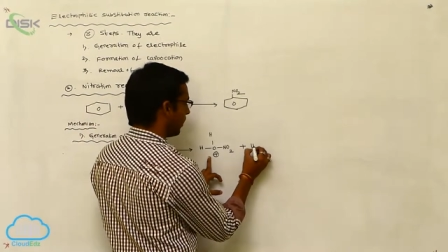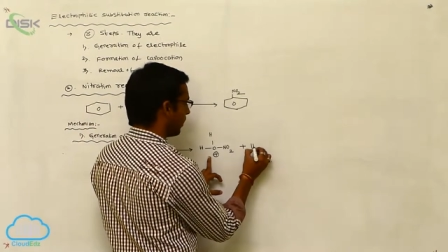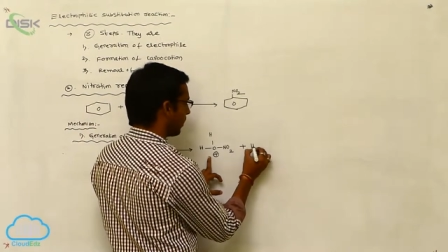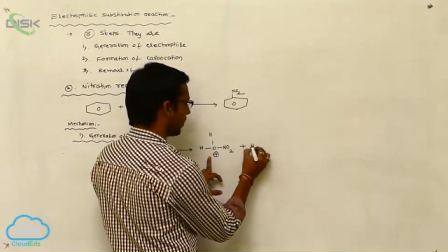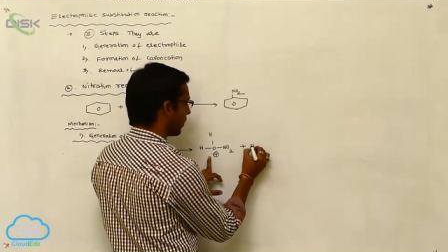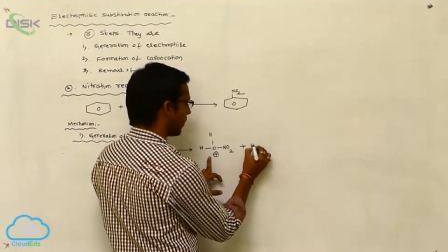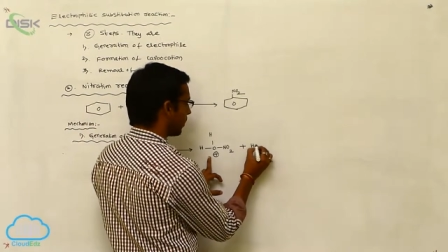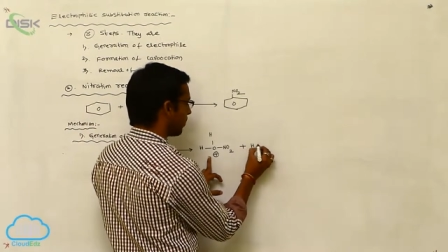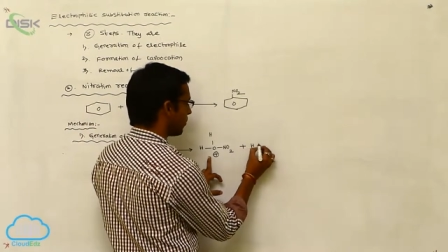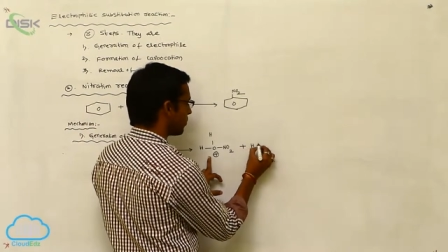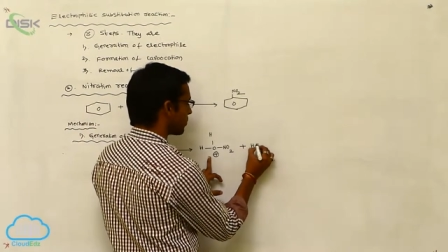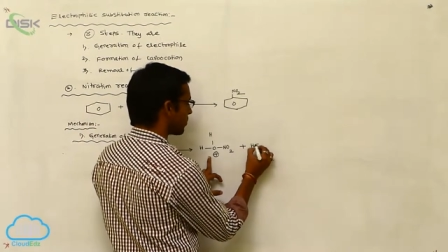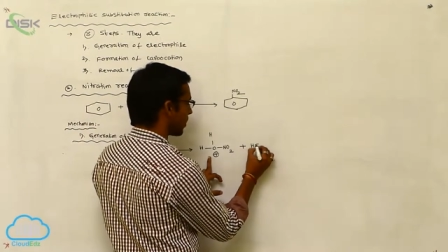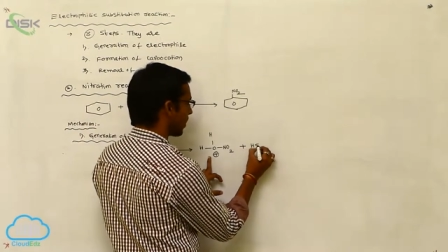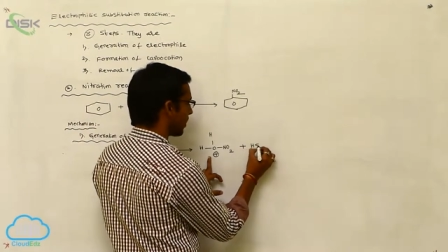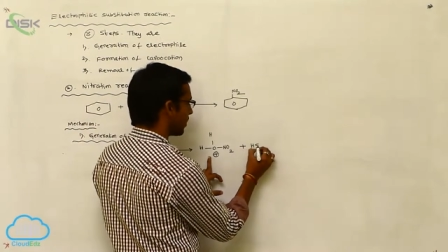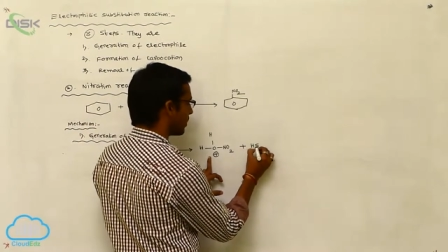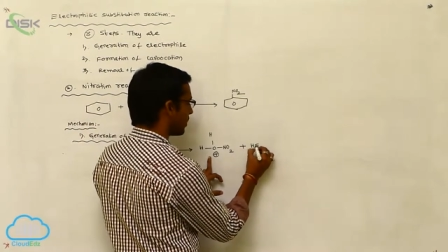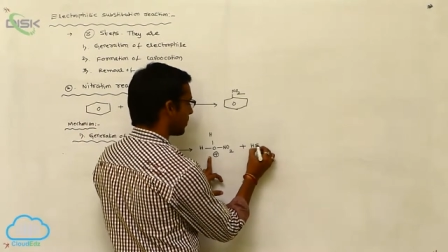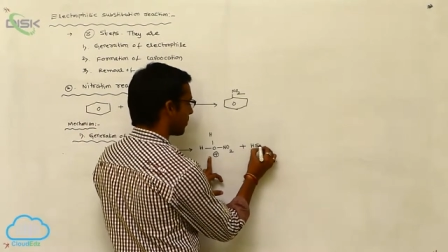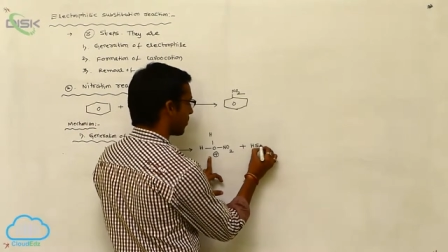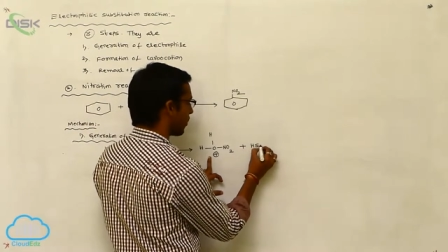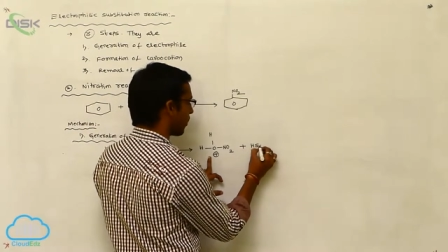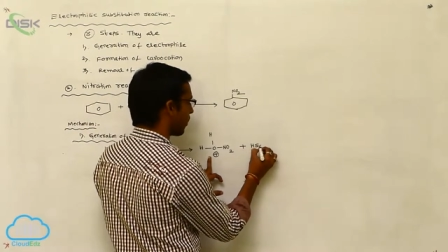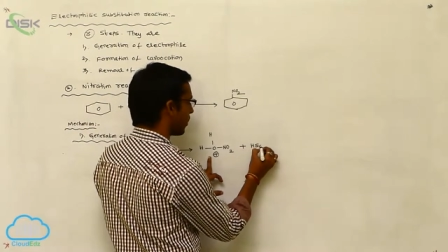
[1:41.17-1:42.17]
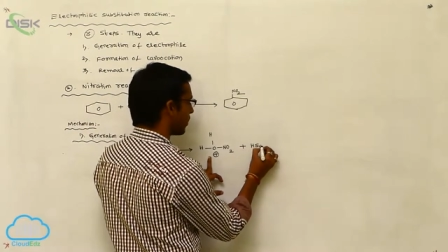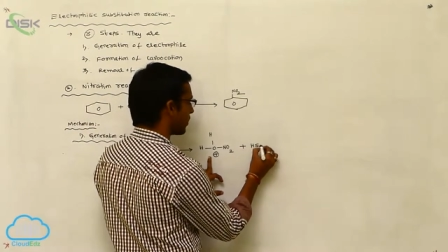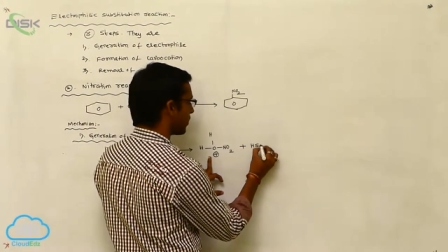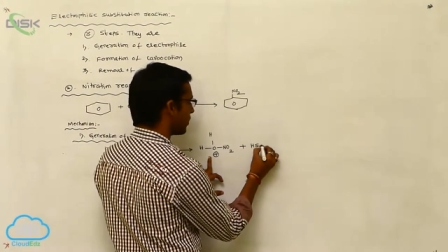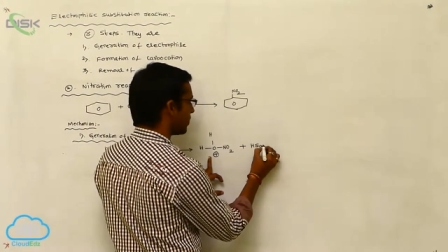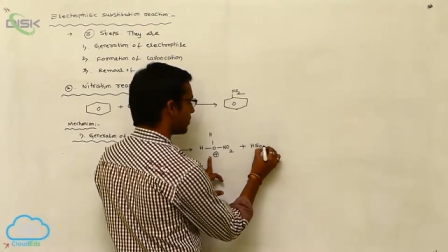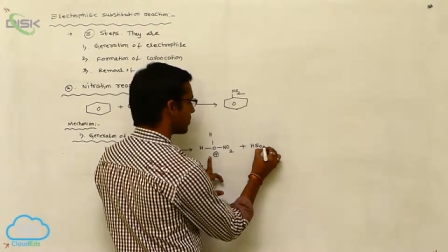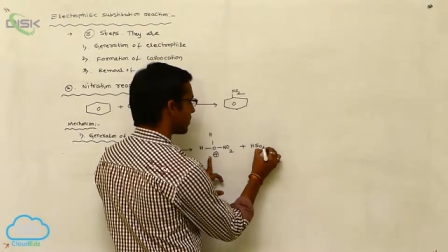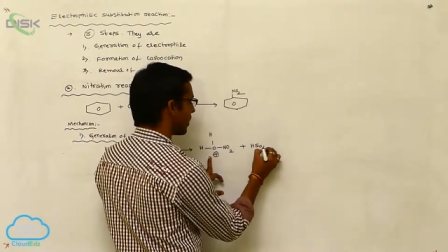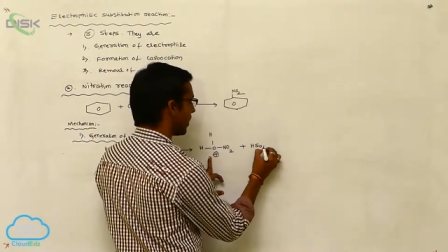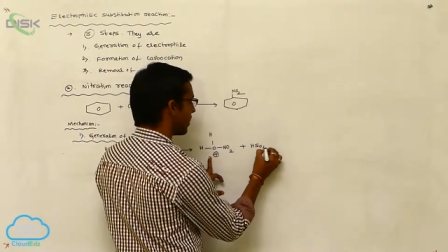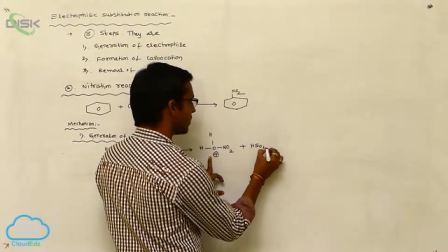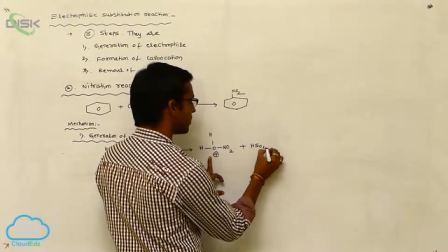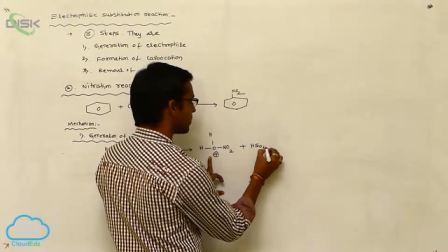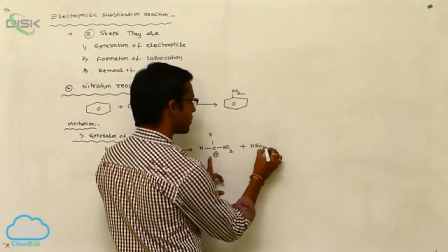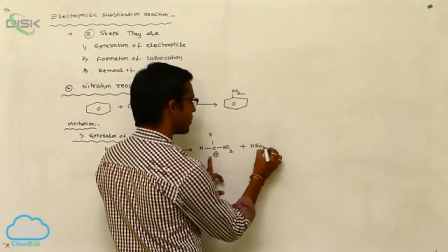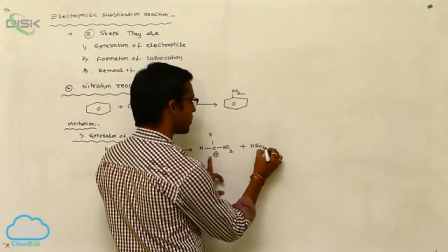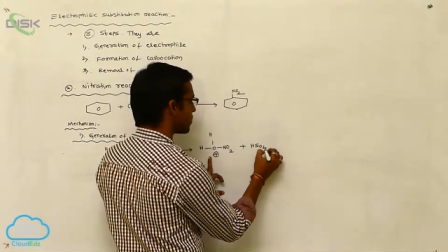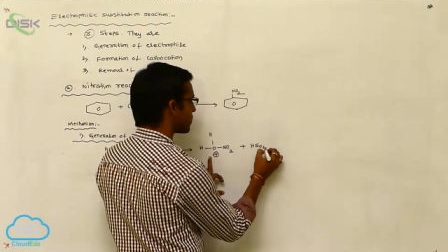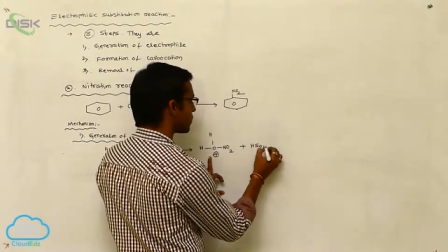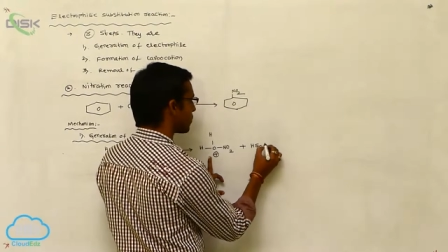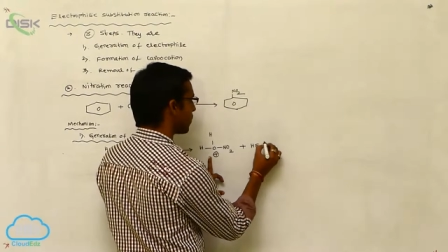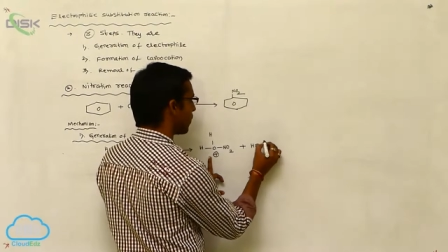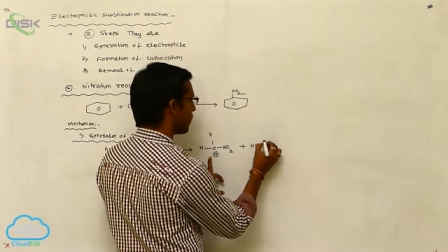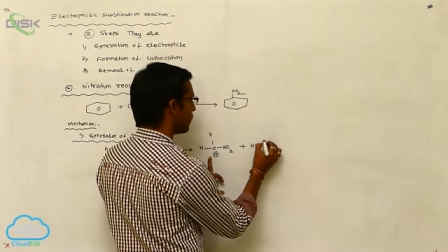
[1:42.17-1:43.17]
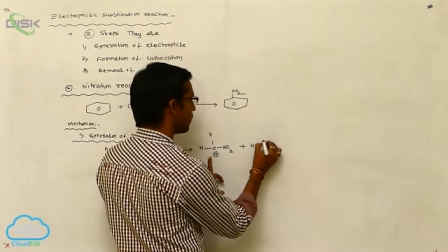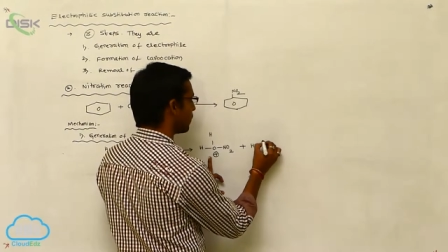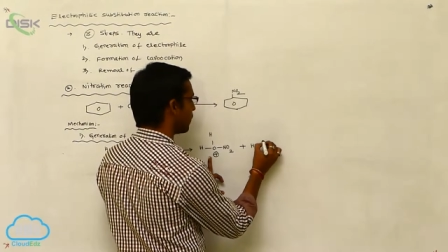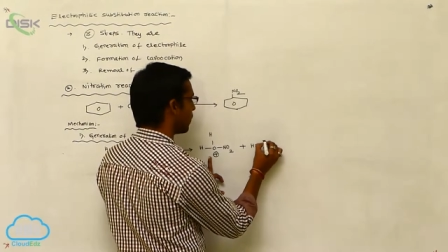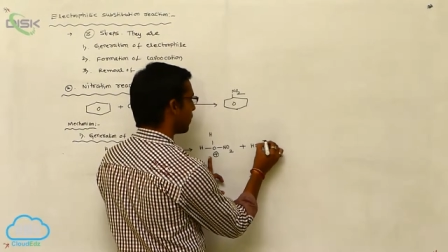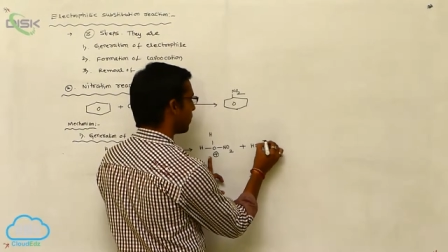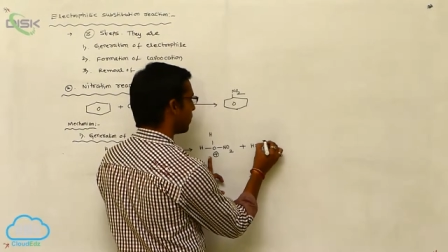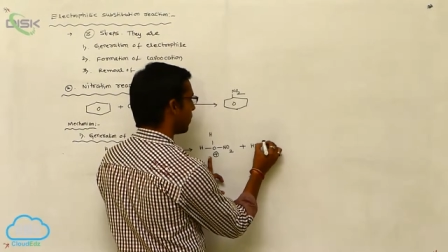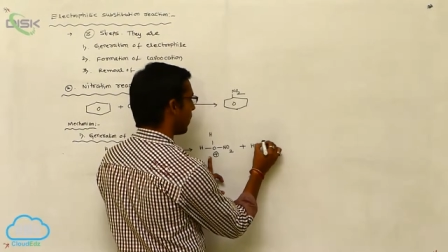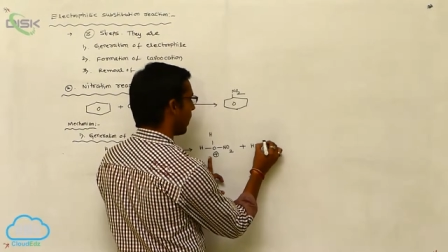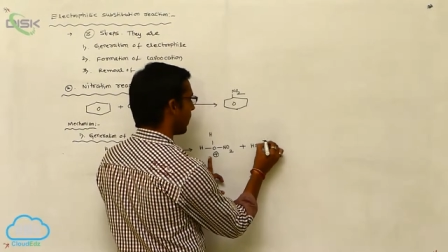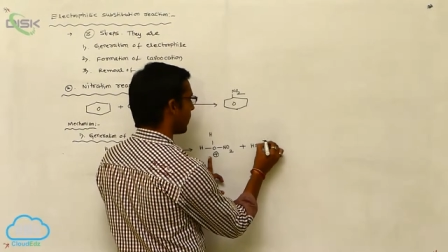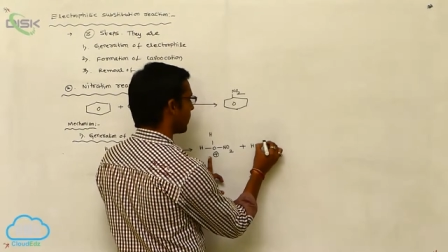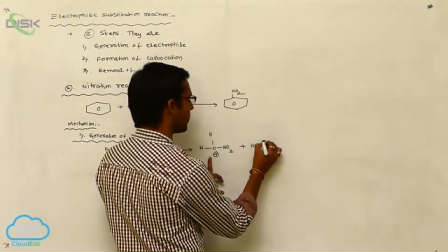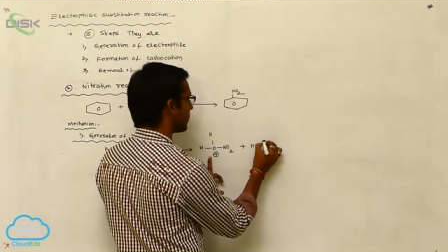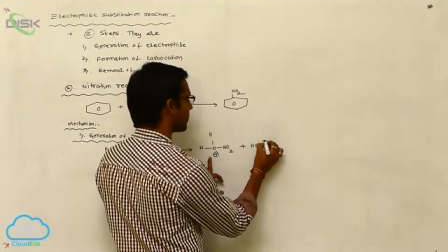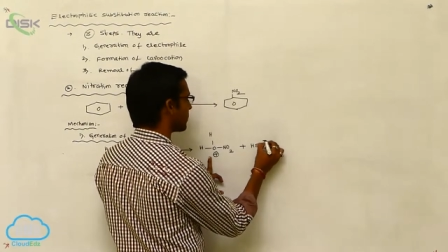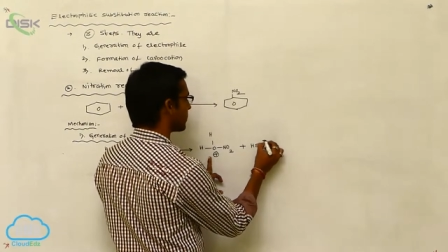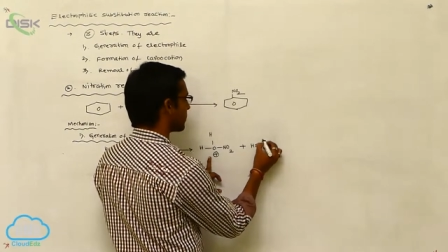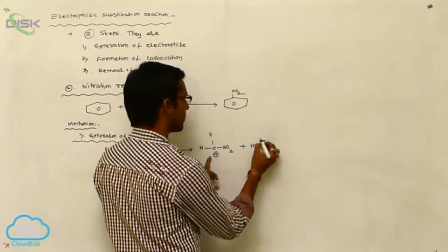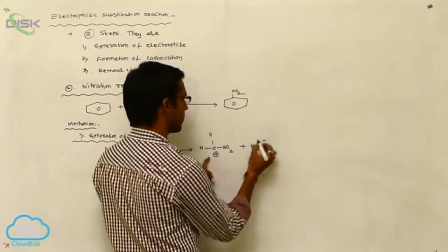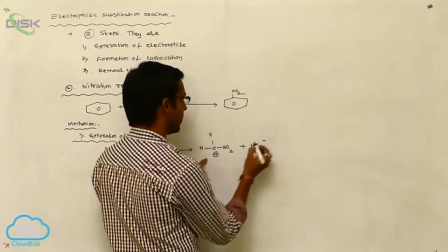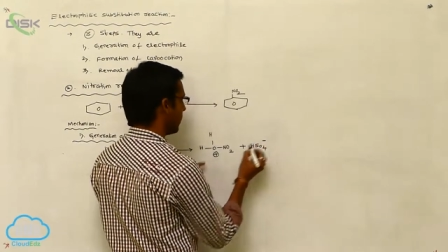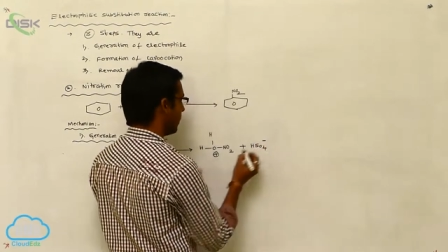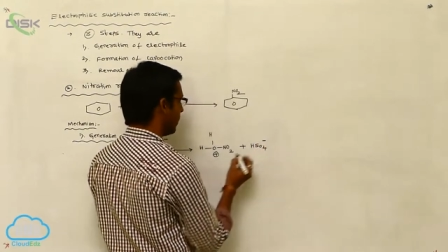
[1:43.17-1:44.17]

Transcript: gives another product is H S O four minus.